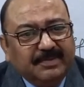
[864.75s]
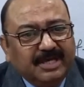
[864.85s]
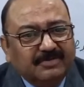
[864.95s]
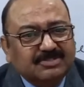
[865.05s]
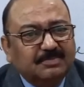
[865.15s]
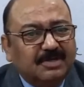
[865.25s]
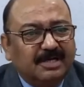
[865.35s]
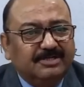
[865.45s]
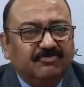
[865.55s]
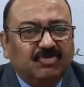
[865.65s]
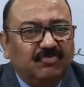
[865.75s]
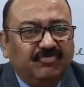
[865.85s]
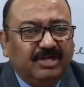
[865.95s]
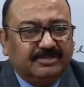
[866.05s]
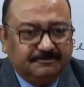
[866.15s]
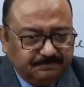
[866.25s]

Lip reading: may have some kind of conflict.